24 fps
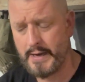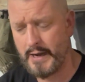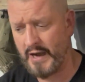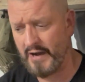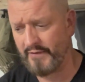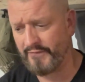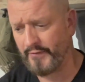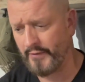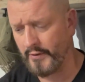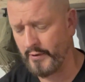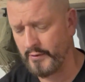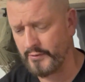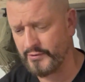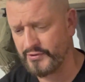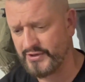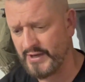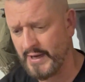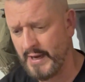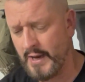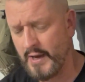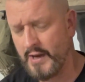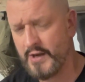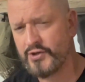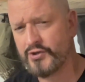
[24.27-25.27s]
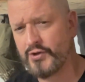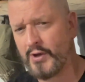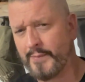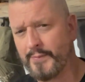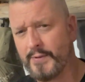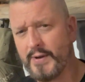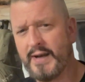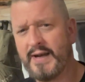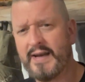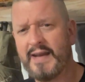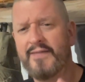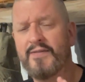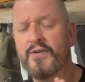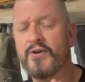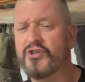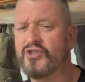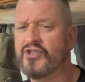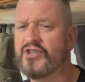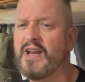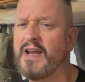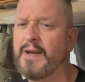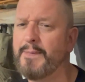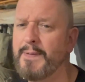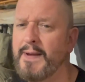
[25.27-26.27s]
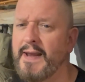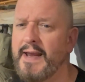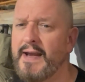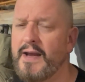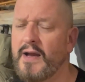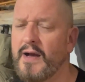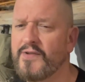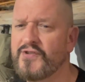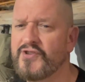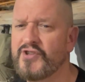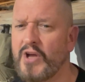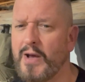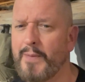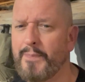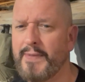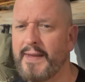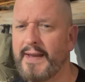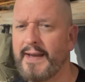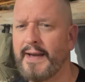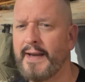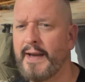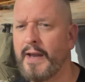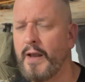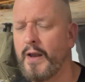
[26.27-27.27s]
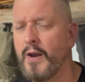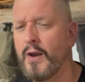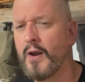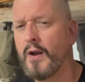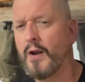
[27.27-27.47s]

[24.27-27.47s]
for those. So I'm going to give you a sneak peek of something